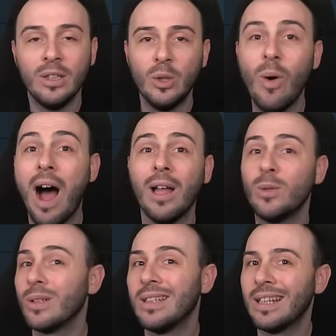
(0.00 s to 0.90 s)
two
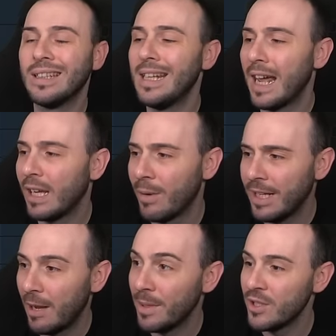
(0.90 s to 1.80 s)
hundred thirty-nine crit
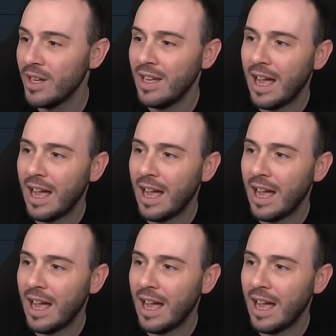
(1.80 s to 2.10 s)
damage.